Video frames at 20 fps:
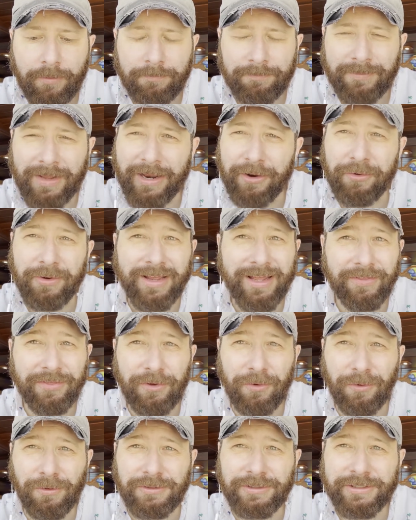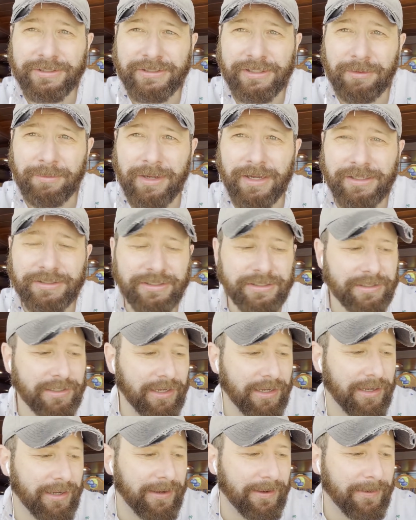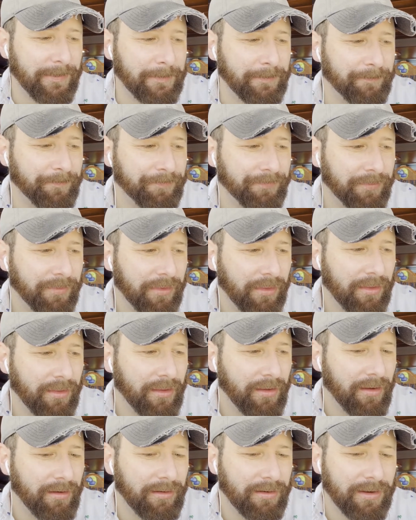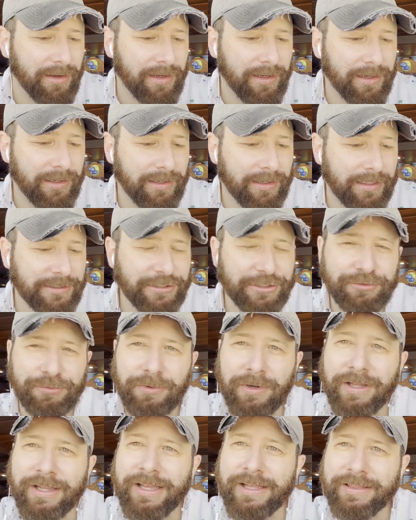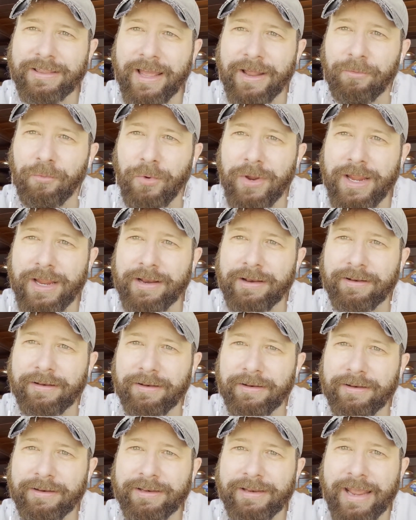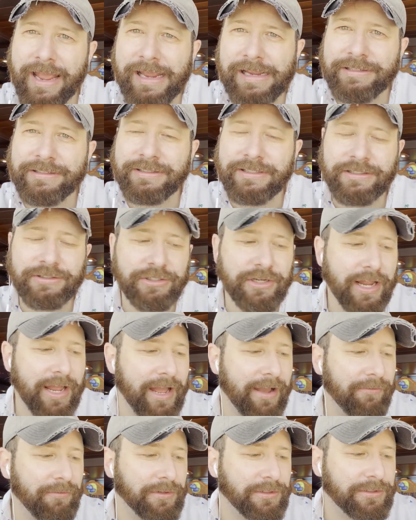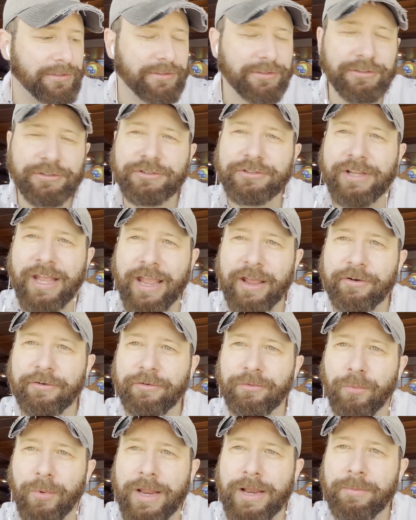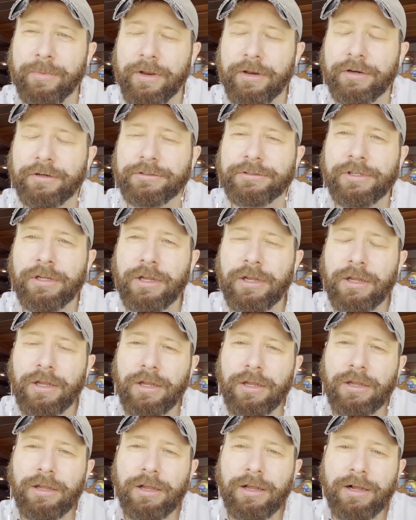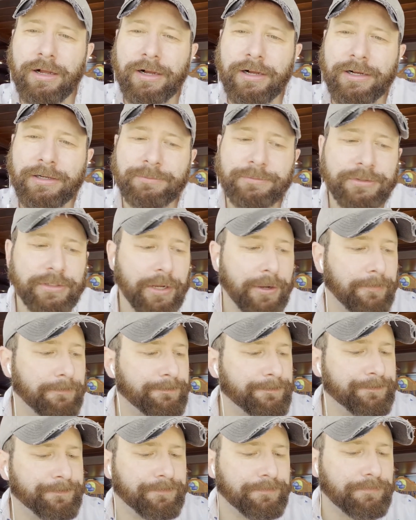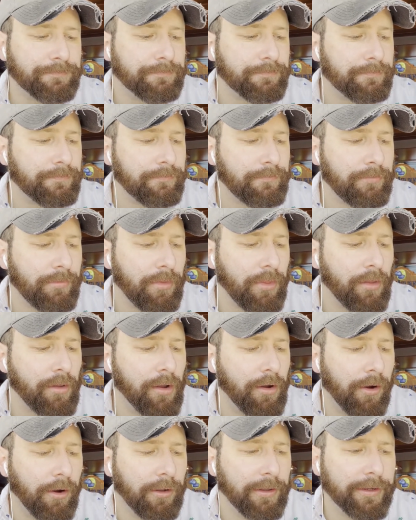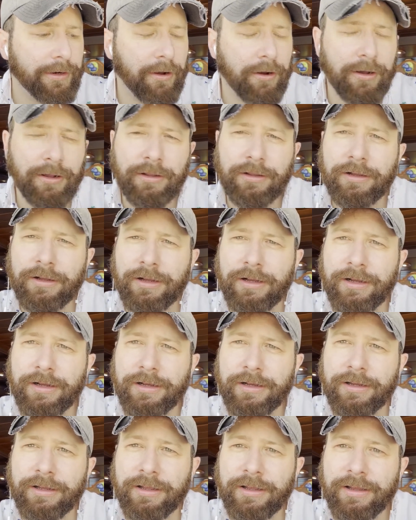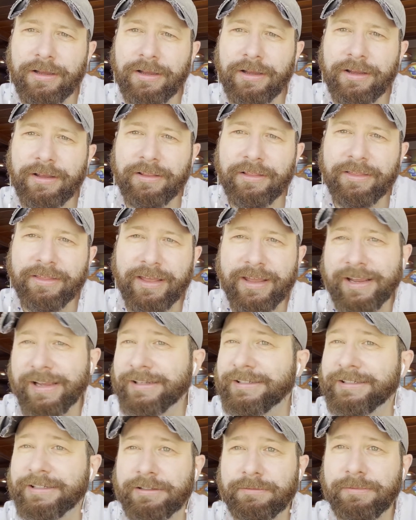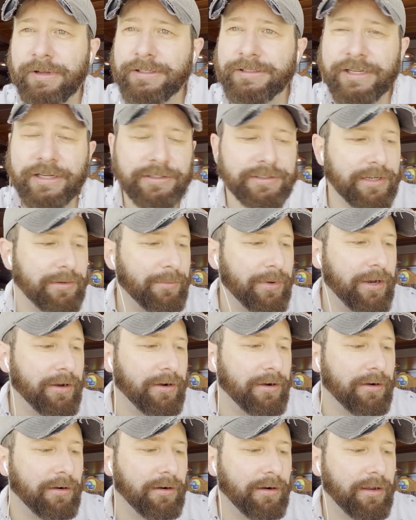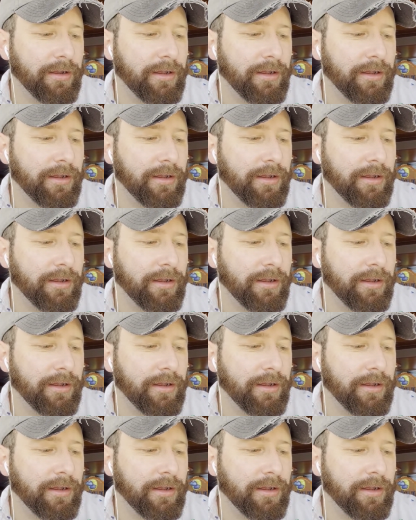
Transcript: I don't get the orangey so much. I just really get that wheat taste that you have with just your standard wheat beers. So all in all, I think it's a decent beer.